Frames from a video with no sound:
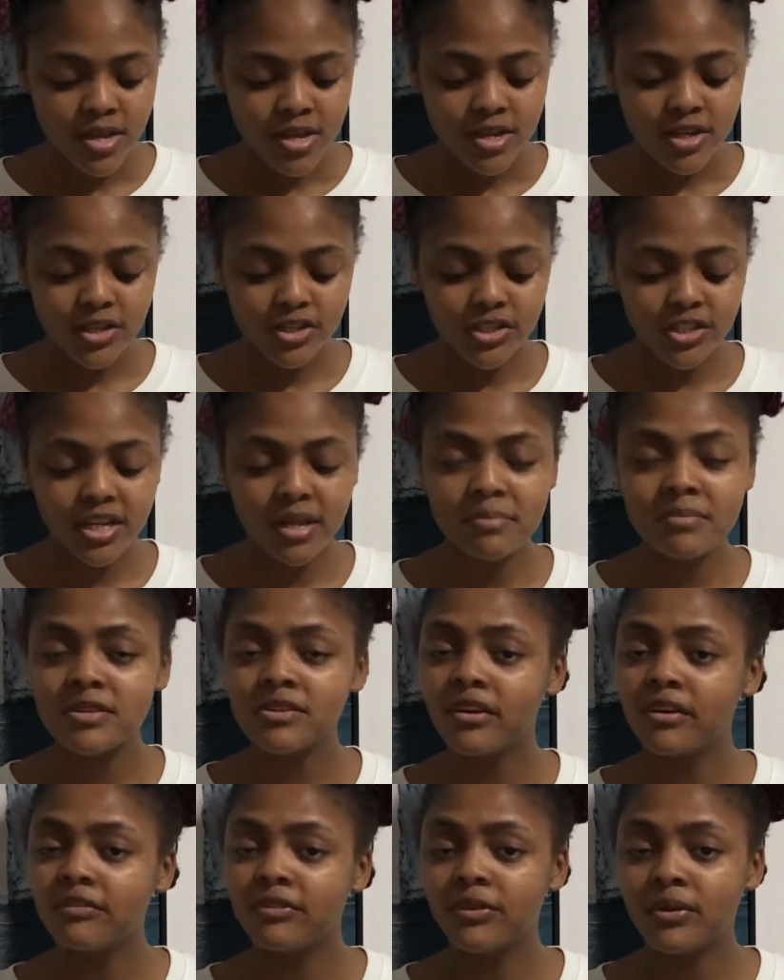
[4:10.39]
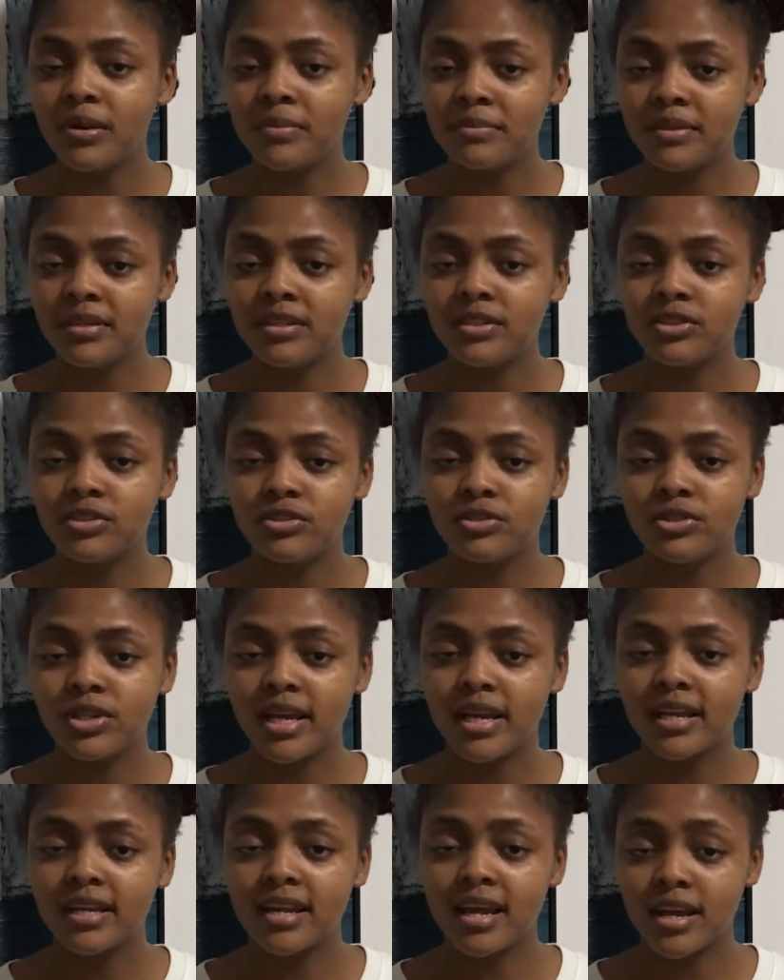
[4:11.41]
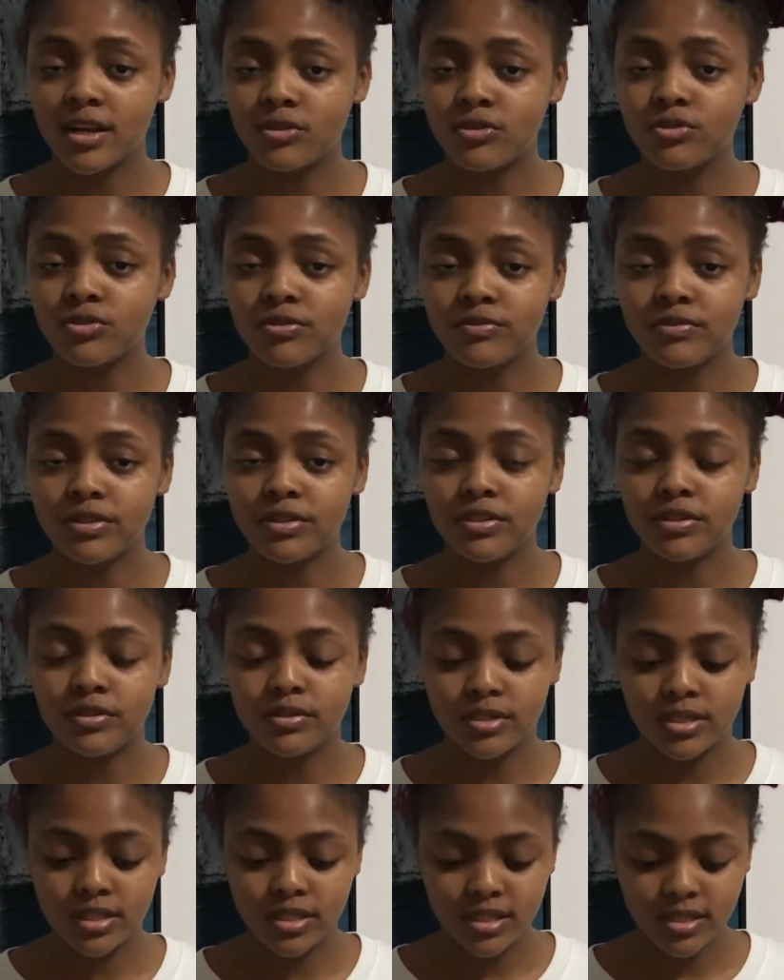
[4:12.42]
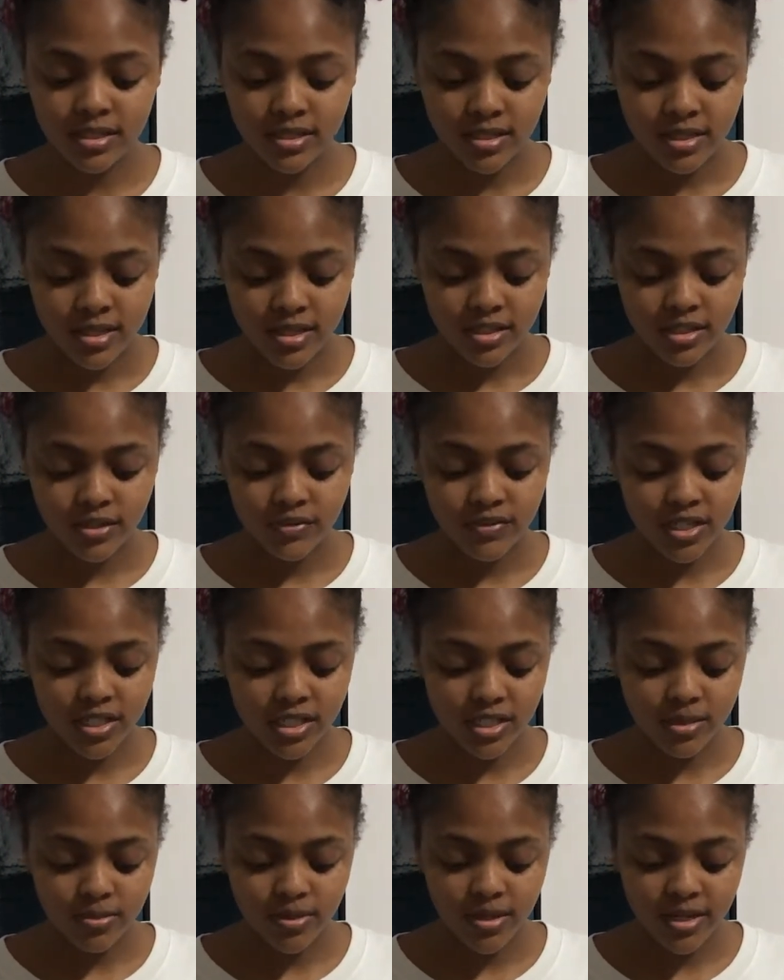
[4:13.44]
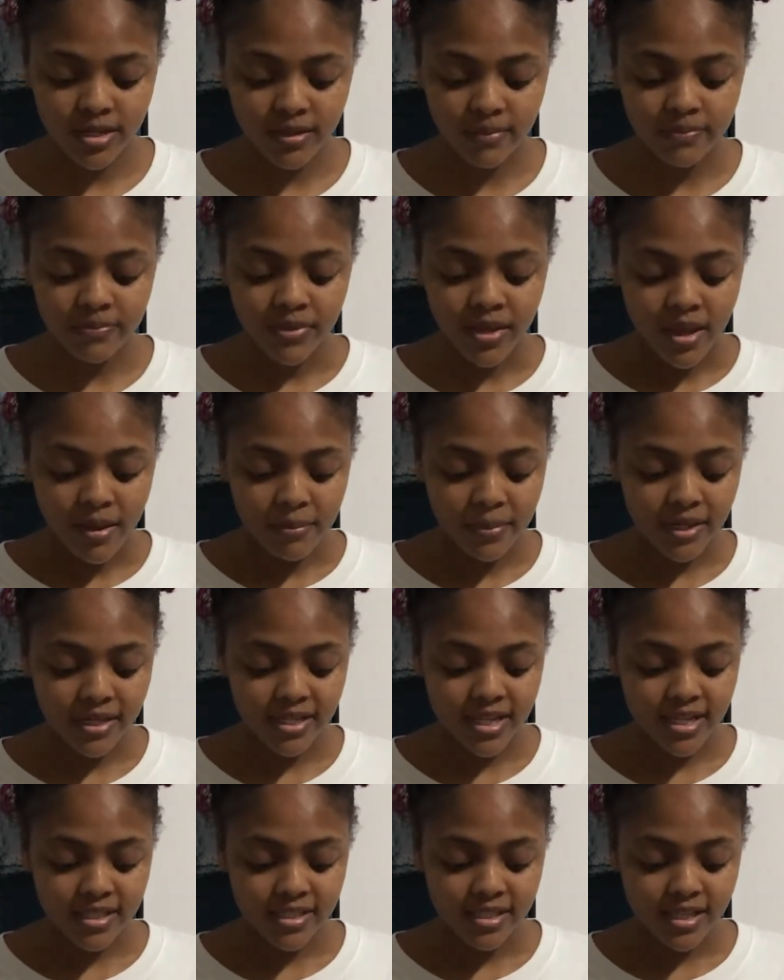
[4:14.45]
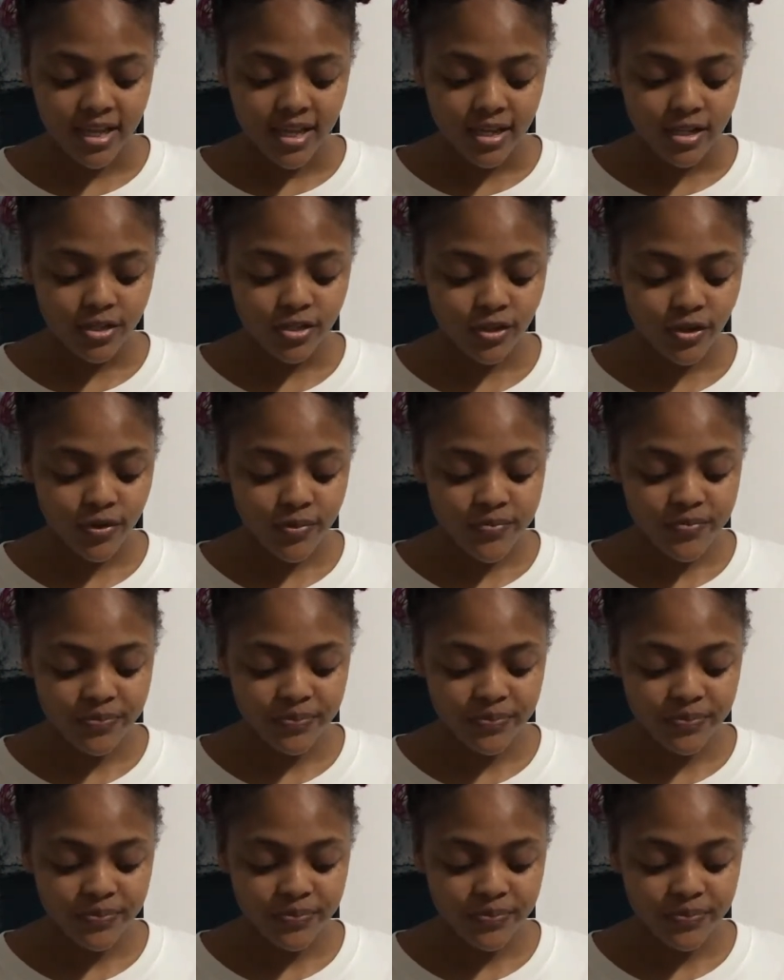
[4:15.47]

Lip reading: You should let me know if you want me to do like an actual video on it, instead of just explaining. But yes, so